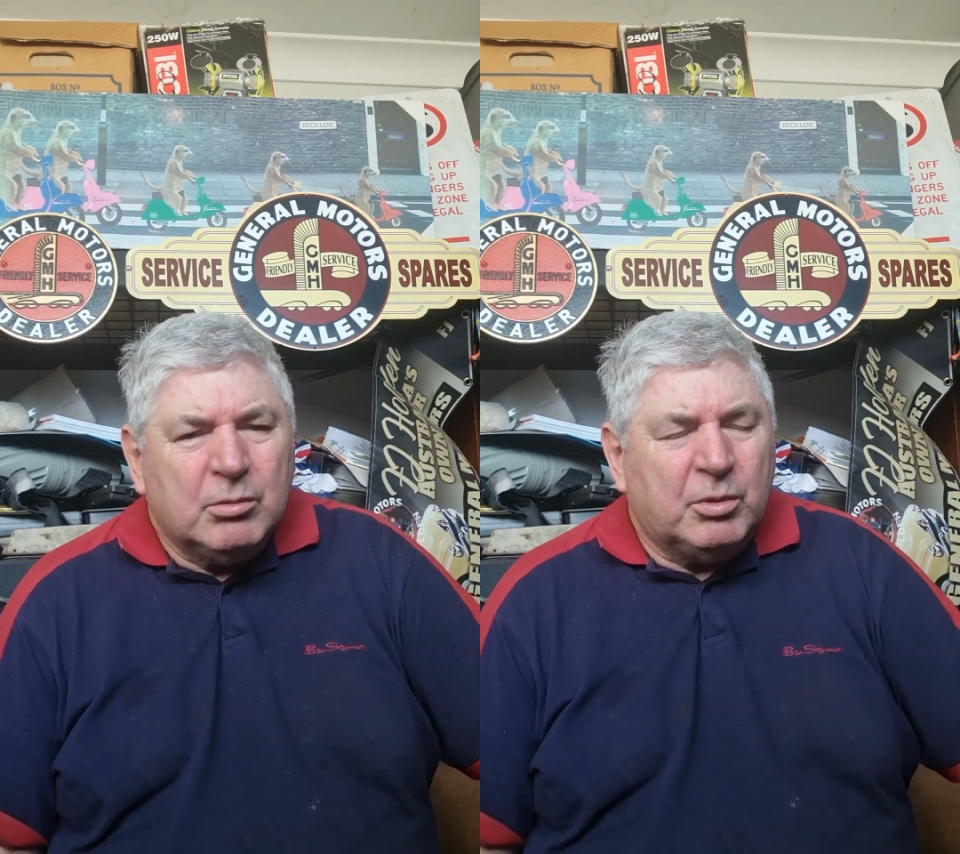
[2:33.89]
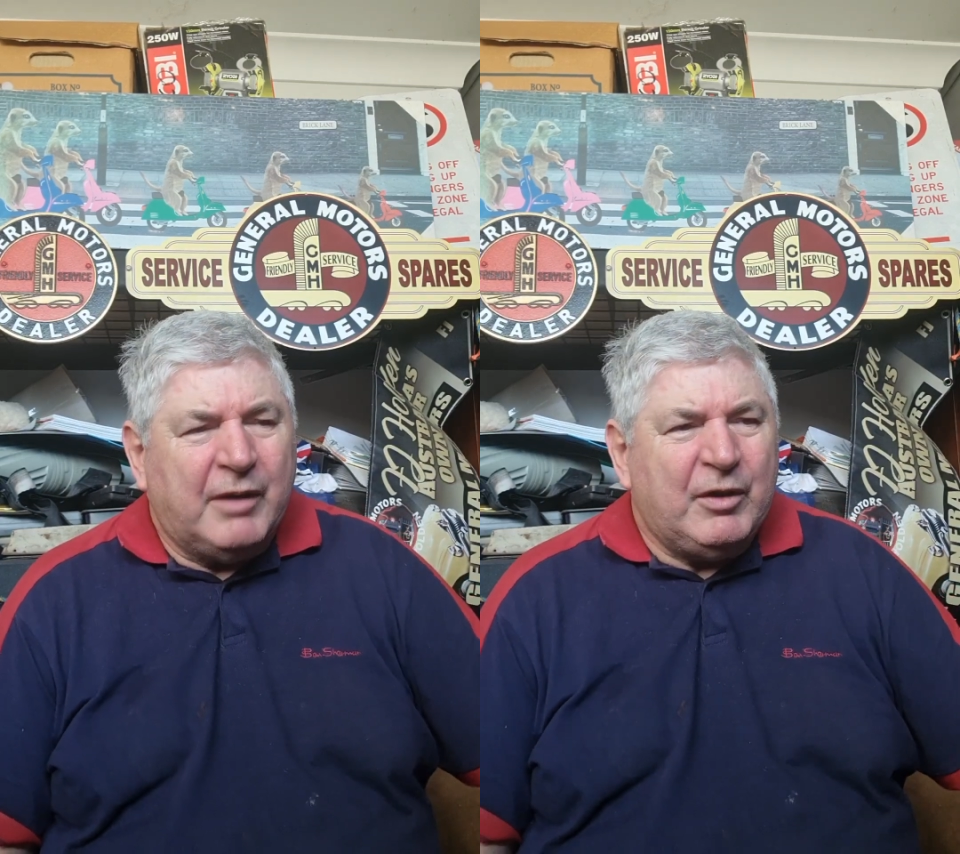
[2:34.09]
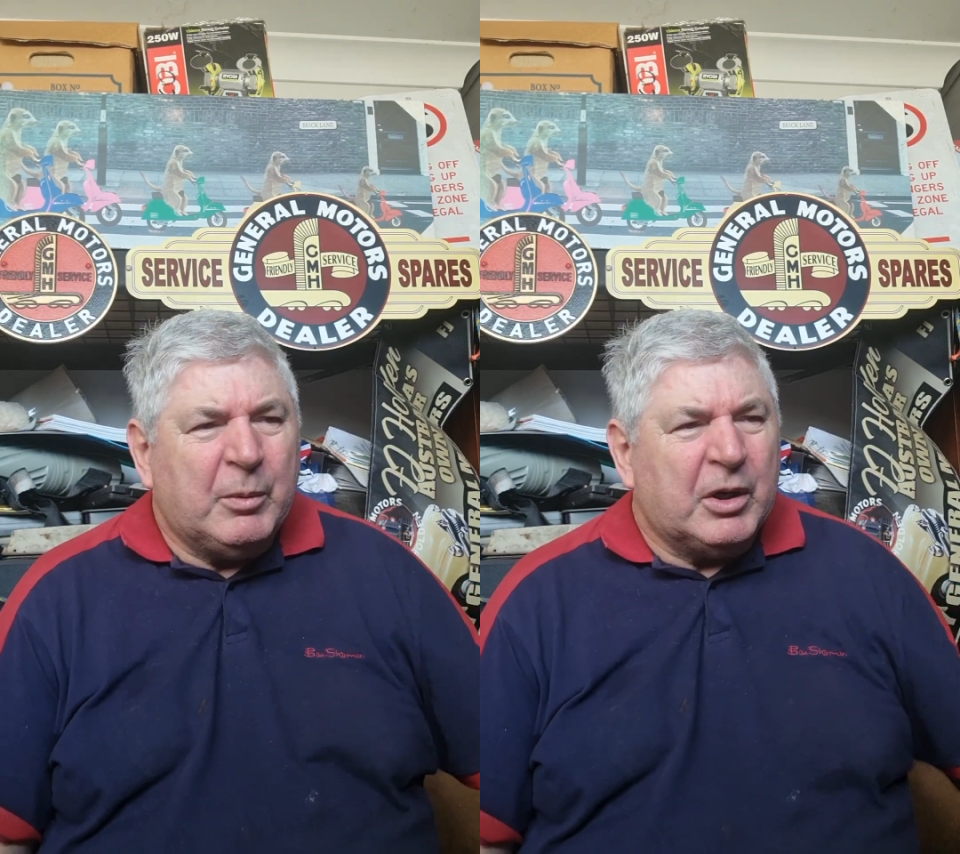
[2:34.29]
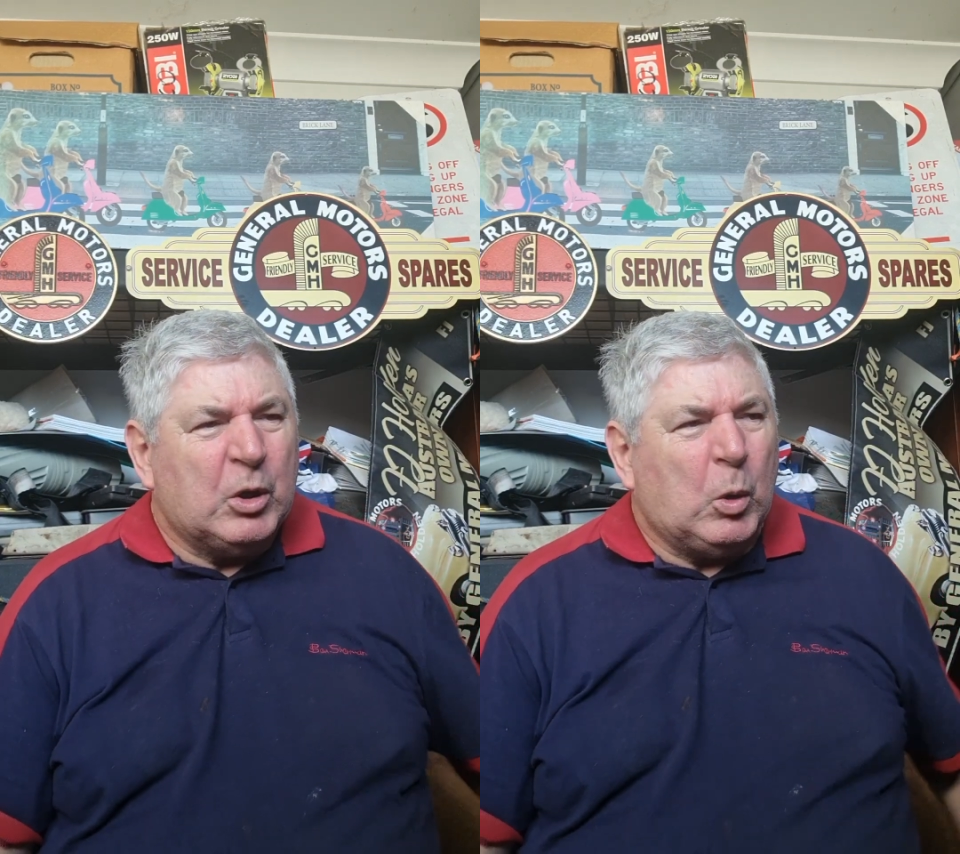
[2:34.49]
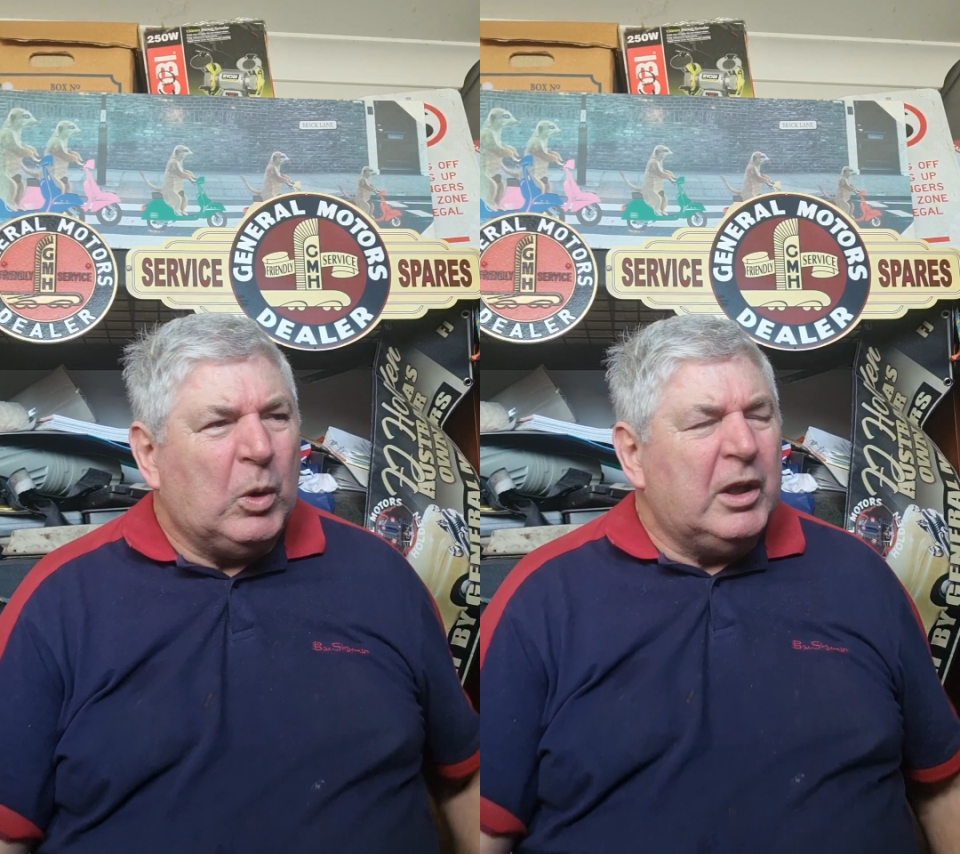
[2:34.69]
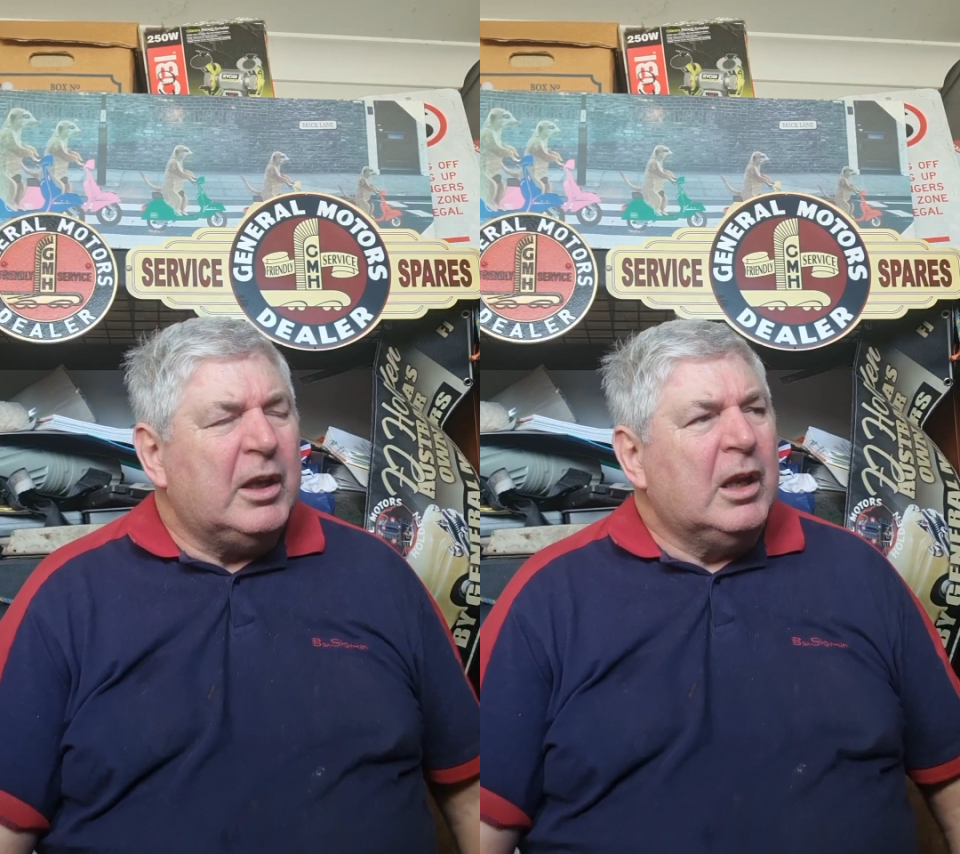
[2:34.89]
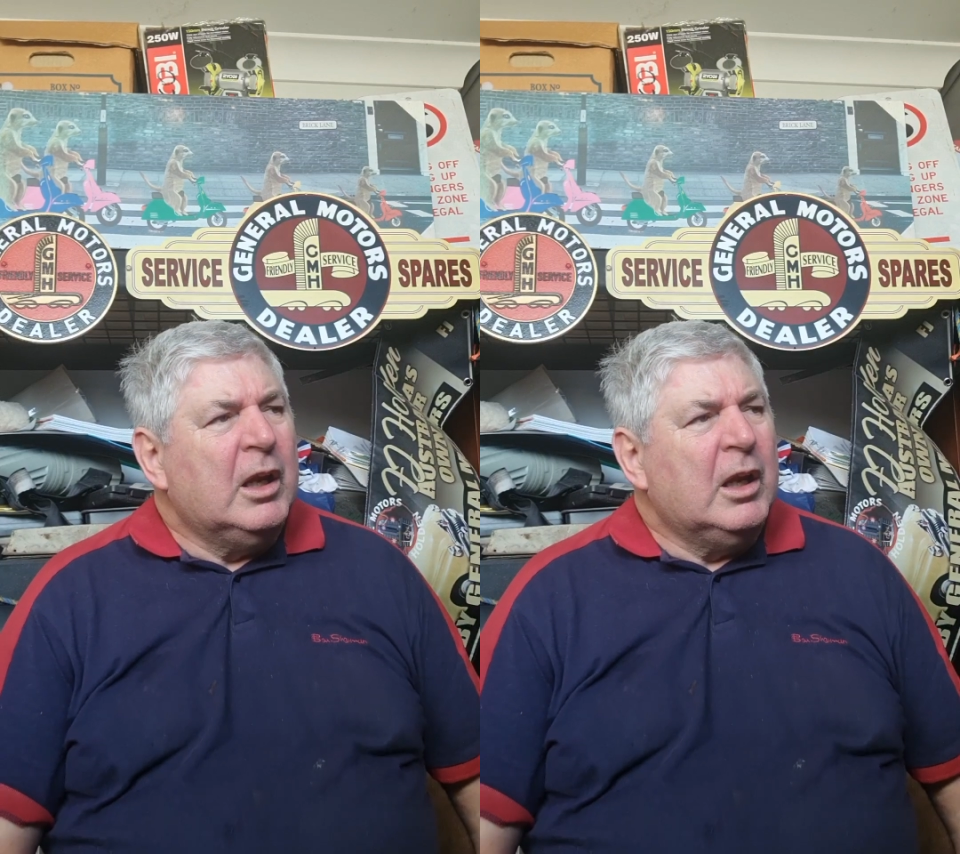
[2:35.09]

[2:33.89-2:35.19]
whatever you want to call it,